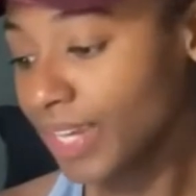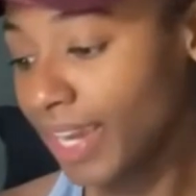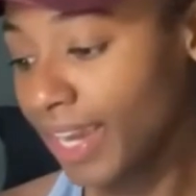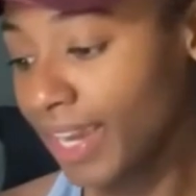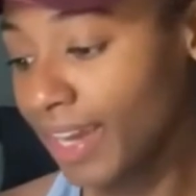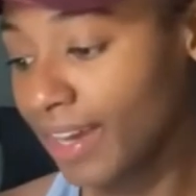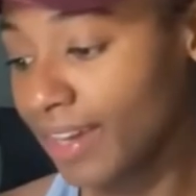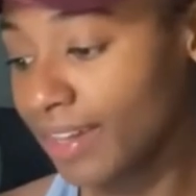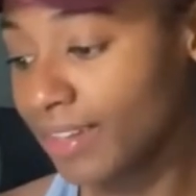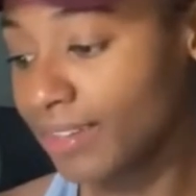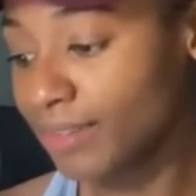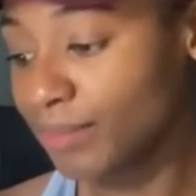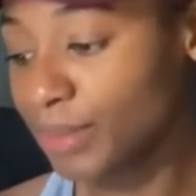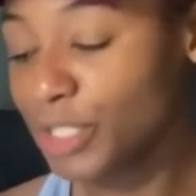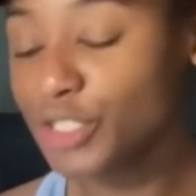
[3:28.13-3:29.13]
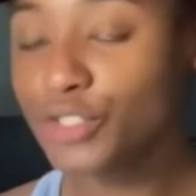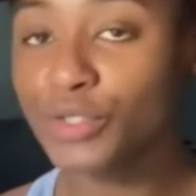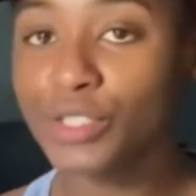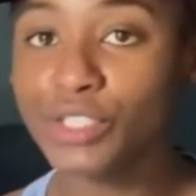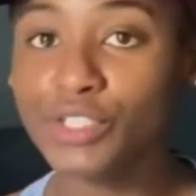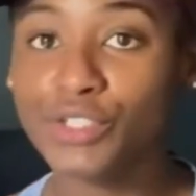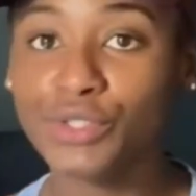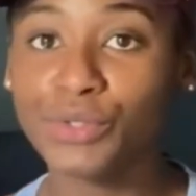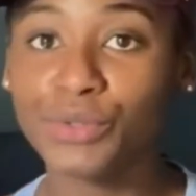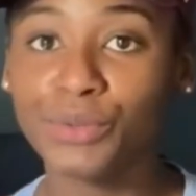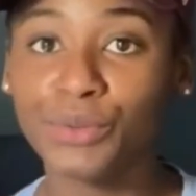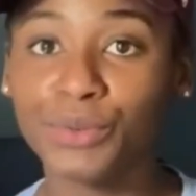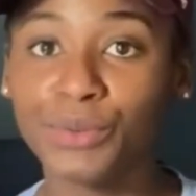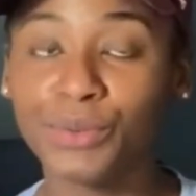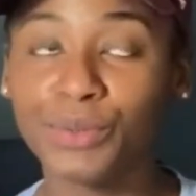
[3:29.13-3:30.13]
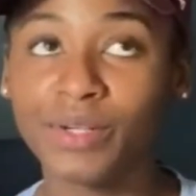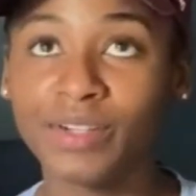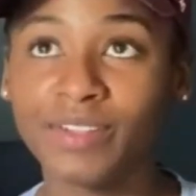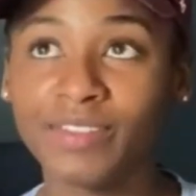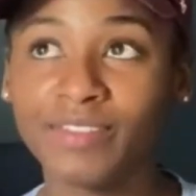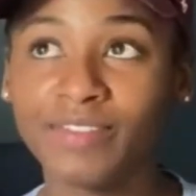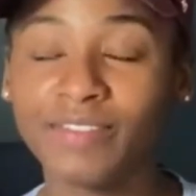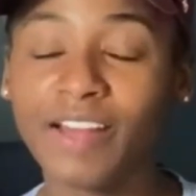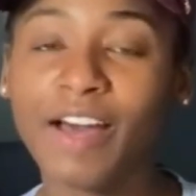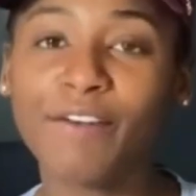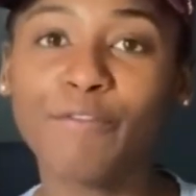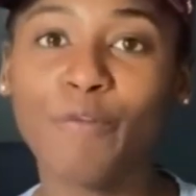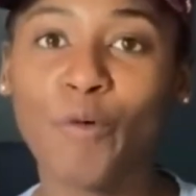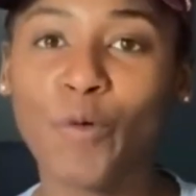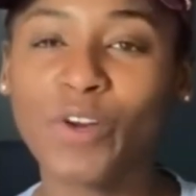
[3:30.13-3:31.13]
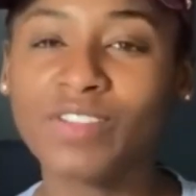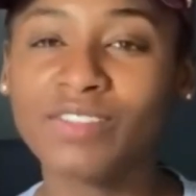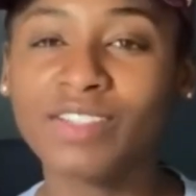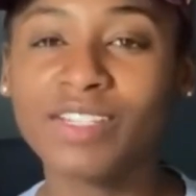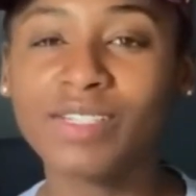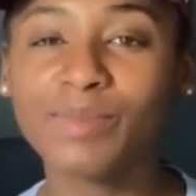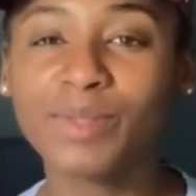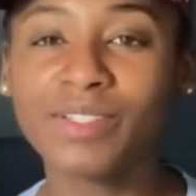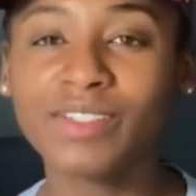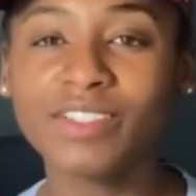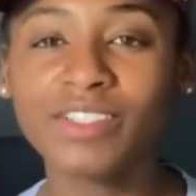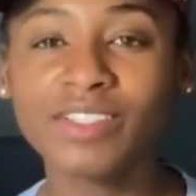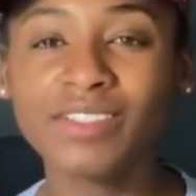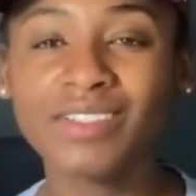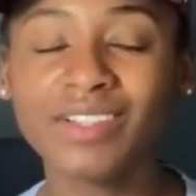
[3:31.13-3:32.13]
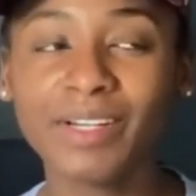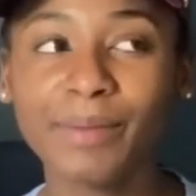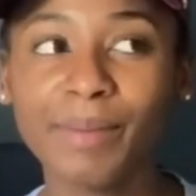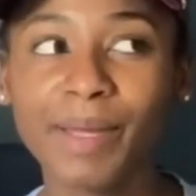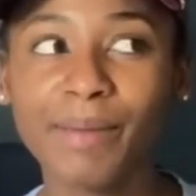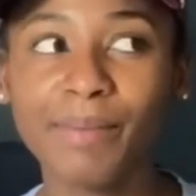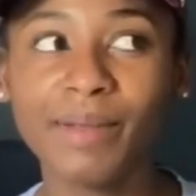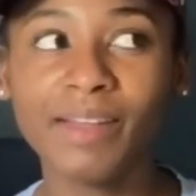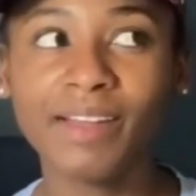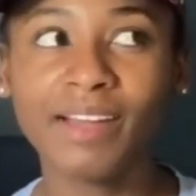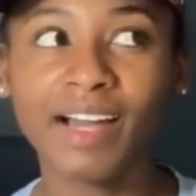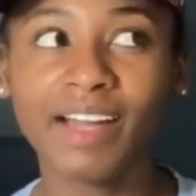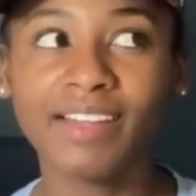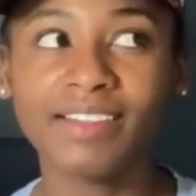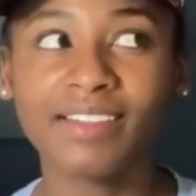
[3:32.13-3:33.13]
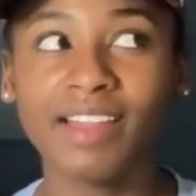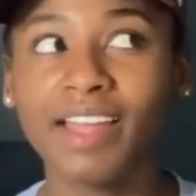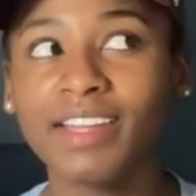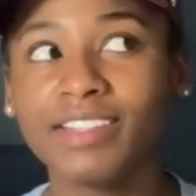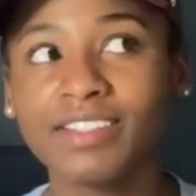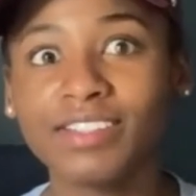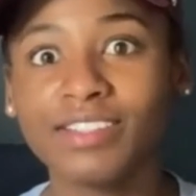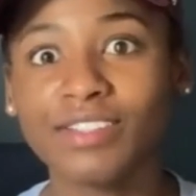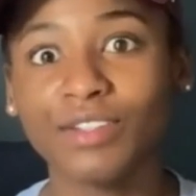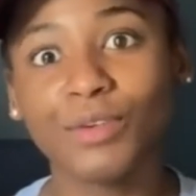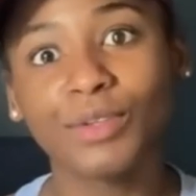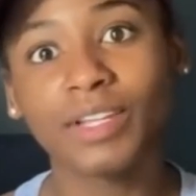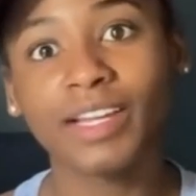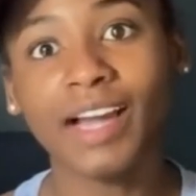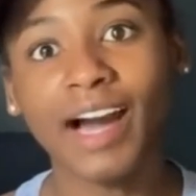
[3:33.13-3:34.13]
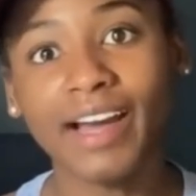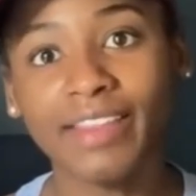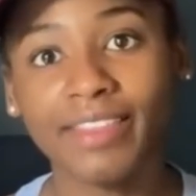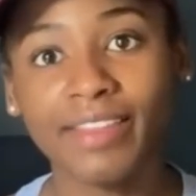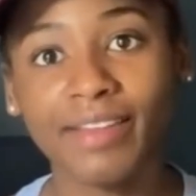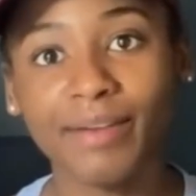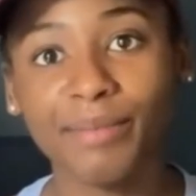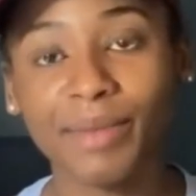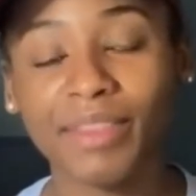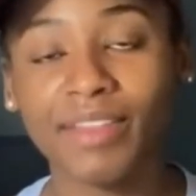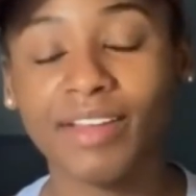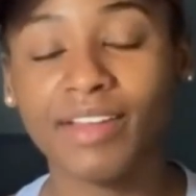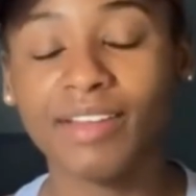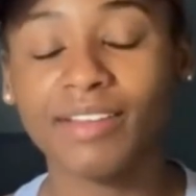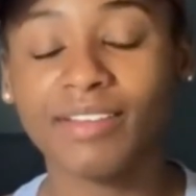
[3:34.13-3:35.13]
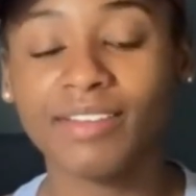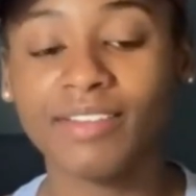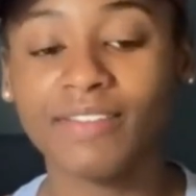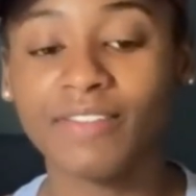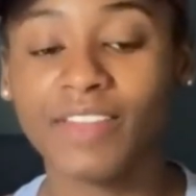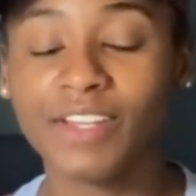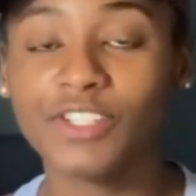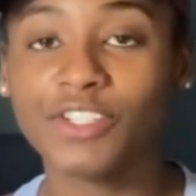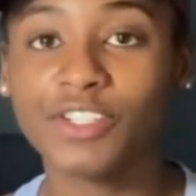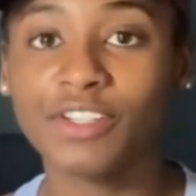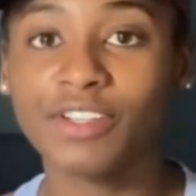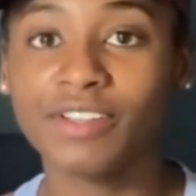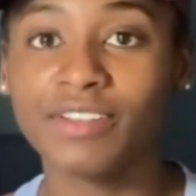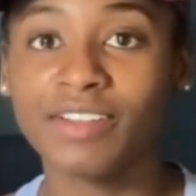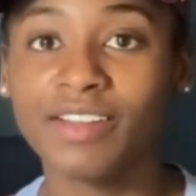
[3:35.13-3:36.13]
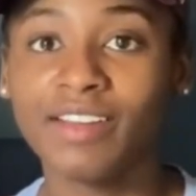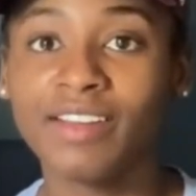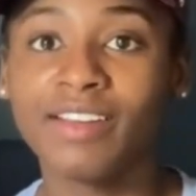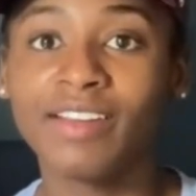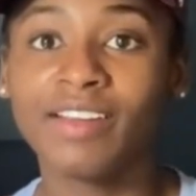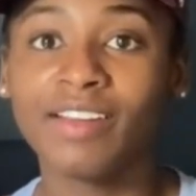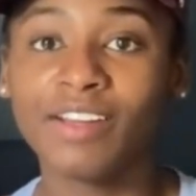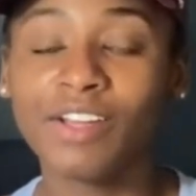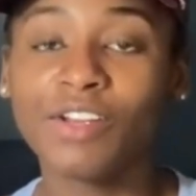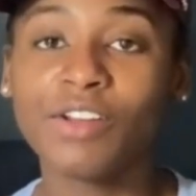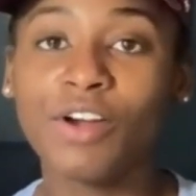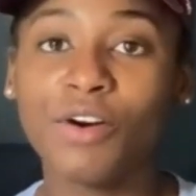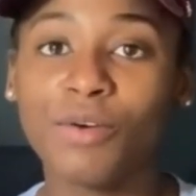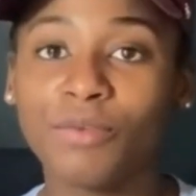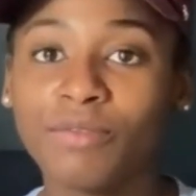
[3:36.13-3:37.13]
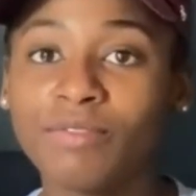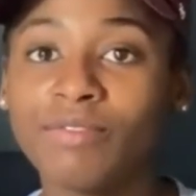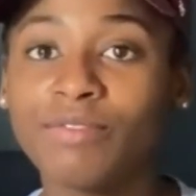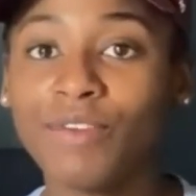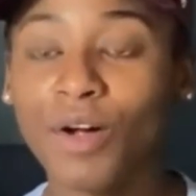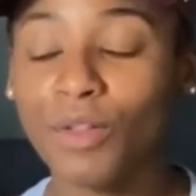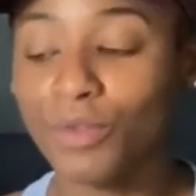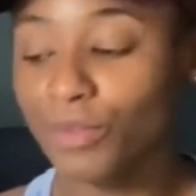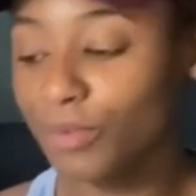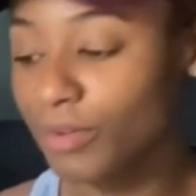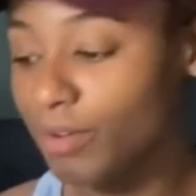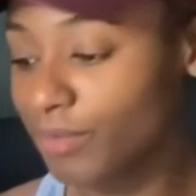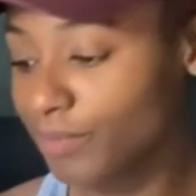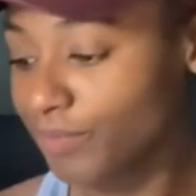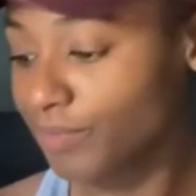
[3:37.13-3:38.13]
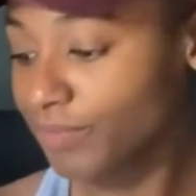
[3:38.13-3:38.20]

And be sure to not force these positions on your baby, kind of like just slowly guide them, and then they should, you know, follow through.